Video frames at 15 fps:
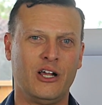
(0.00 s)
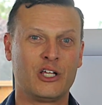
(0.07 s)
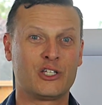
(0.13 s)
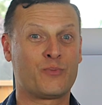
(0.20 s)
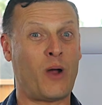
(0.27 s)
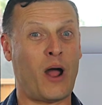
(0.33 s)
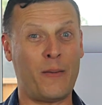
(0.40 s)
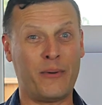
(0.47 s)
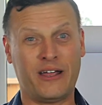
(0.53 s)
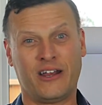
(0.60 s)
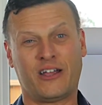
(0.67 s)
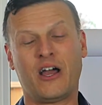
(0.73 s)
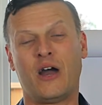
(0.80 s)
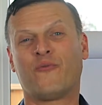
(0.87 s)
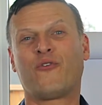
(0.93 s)
it's probably
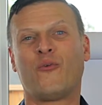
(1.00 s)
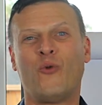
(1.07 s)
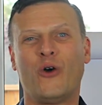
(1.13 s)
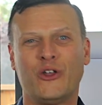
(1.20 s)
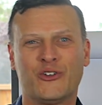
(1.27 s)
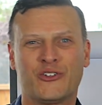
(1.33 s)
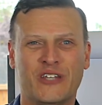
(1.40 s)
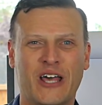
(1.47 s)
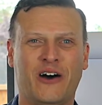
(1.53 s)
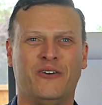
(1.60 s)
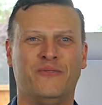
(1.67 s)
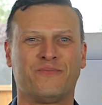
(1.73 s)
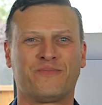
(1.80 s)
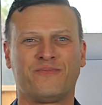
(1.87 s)
going to come from what you sell.